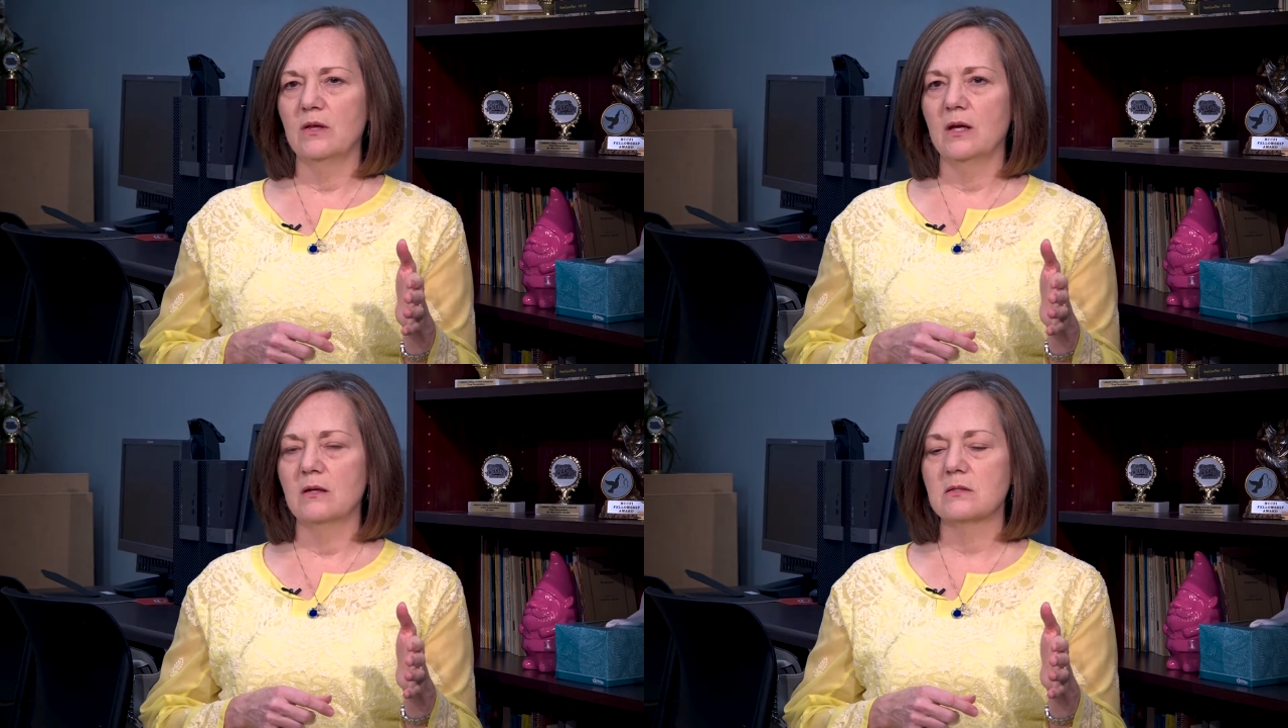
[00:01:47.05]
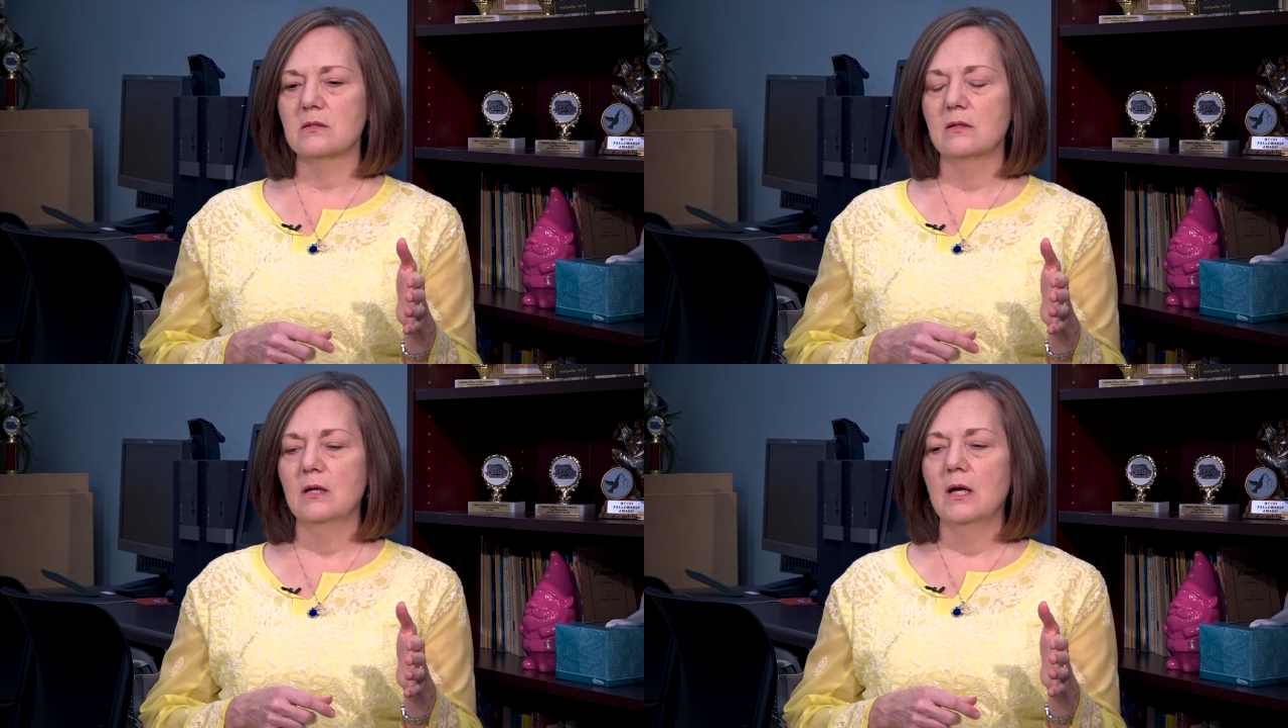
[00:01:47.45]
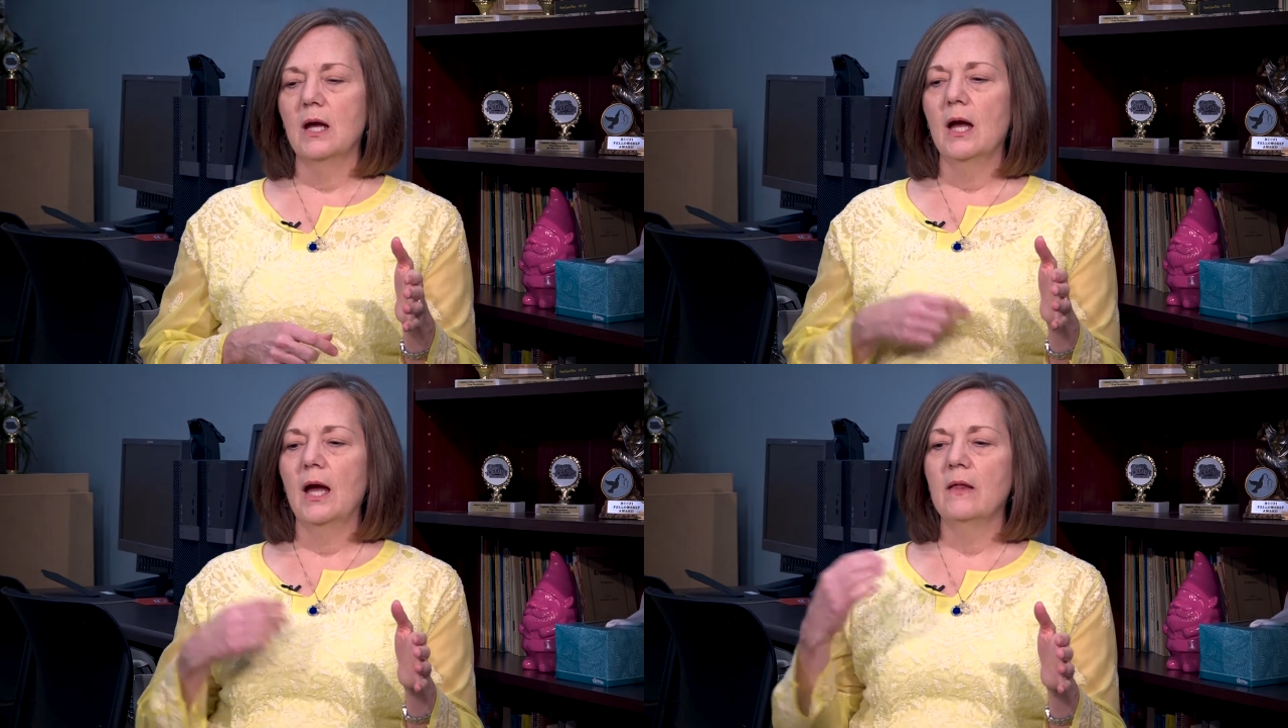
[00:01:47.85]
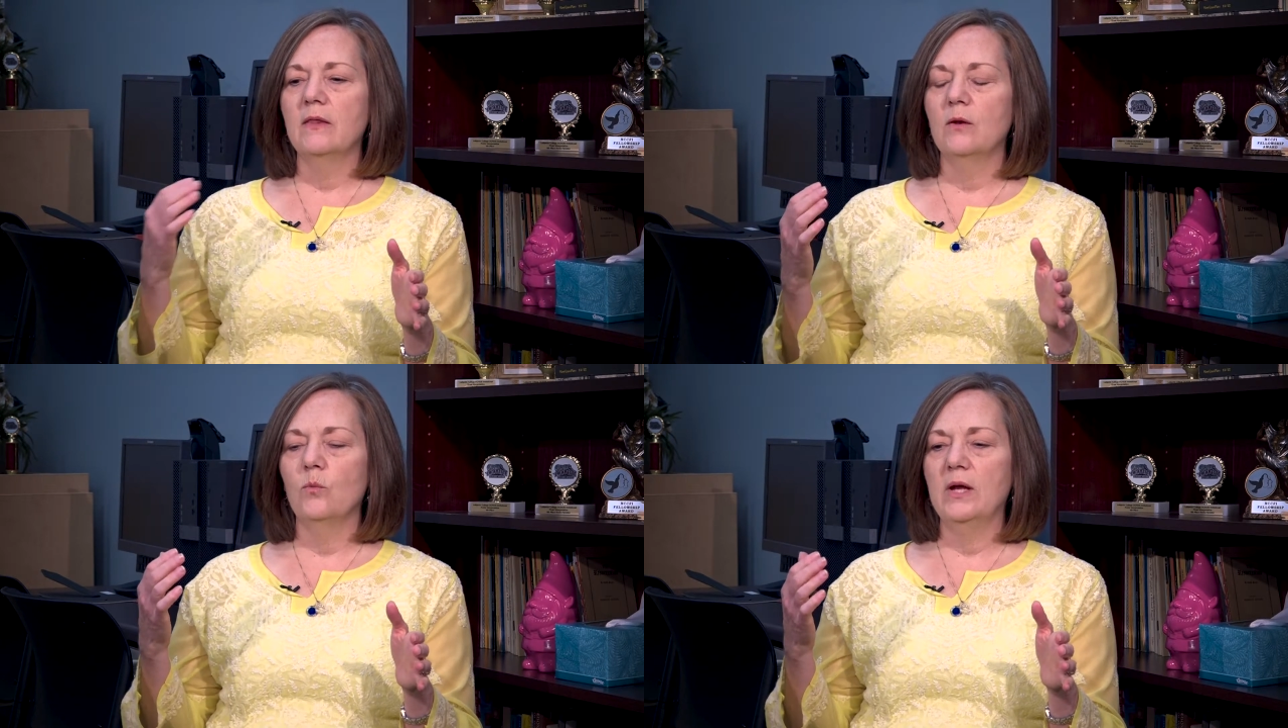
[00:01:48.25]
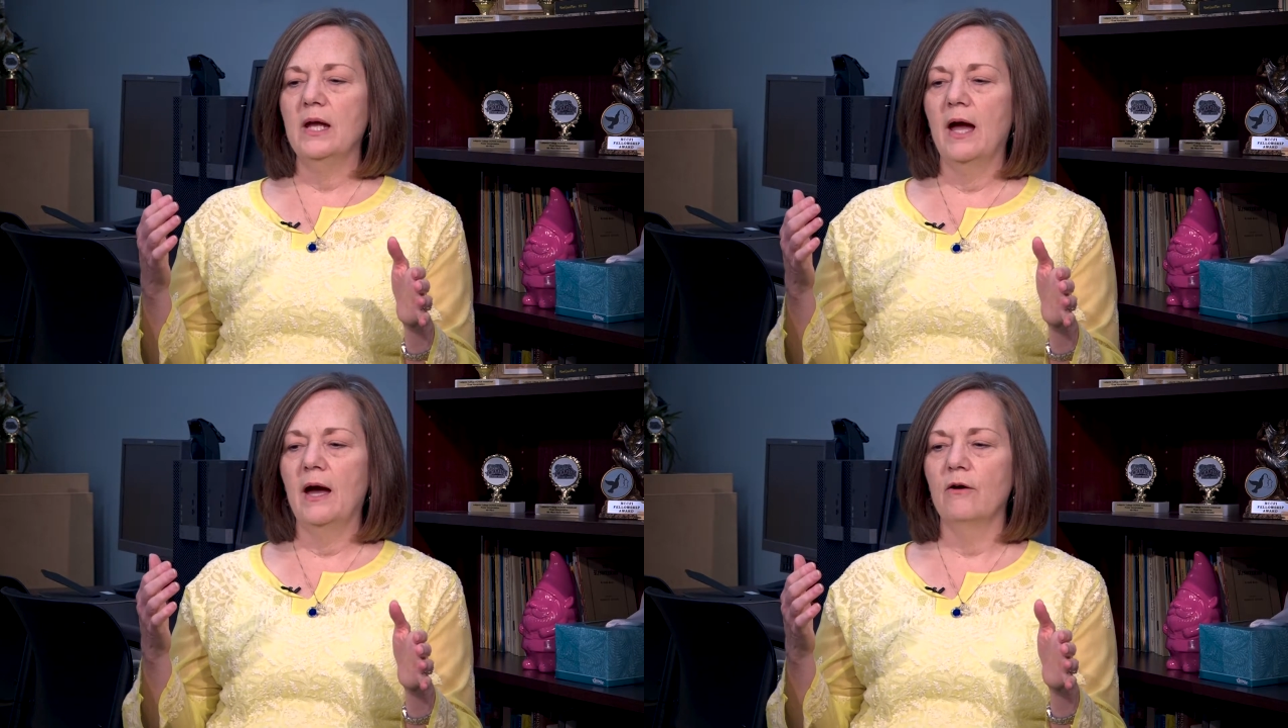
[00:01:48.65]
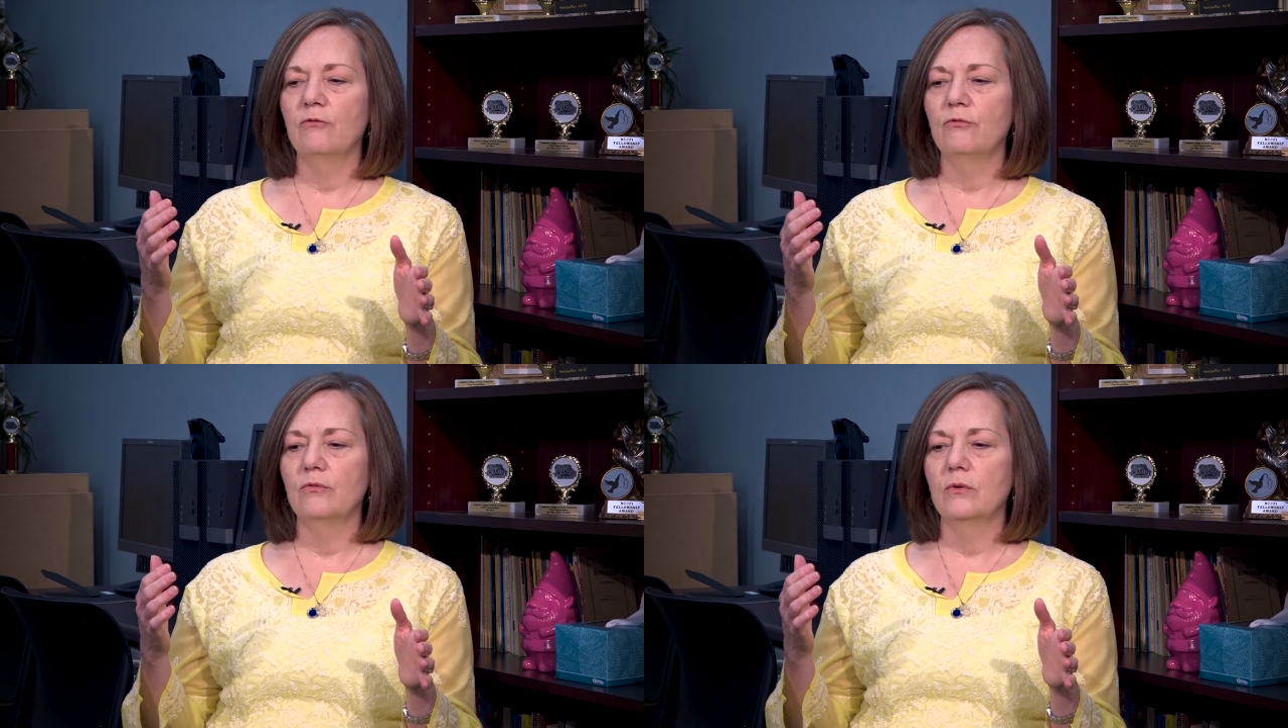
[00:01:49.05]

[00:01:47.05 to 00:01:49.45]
things, and then we have